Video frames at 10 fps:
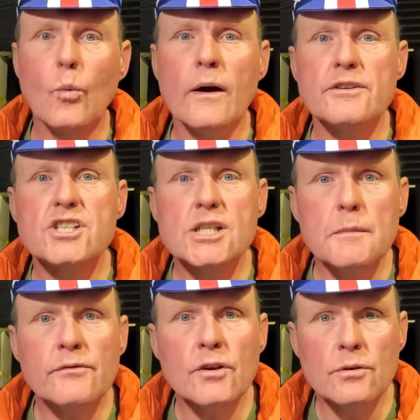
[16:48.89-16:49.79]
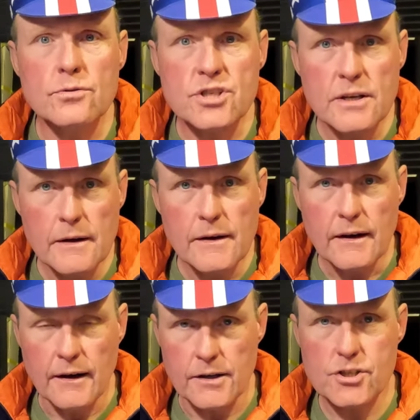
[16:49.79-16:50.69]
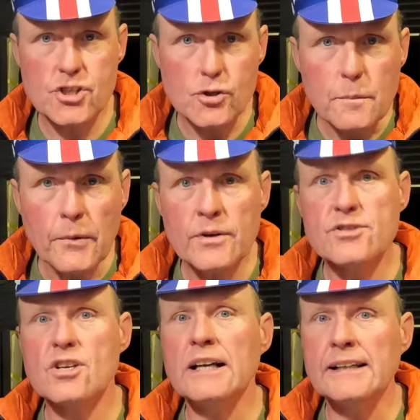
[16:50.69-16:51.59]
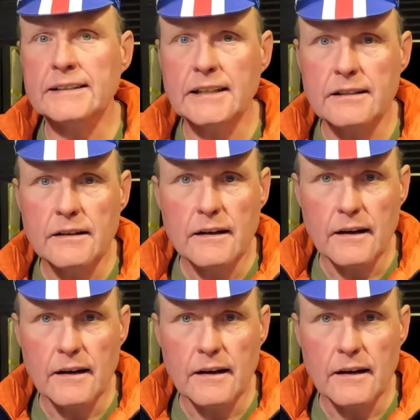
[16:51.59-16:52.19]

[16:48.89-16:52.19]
whereas some of those super insulated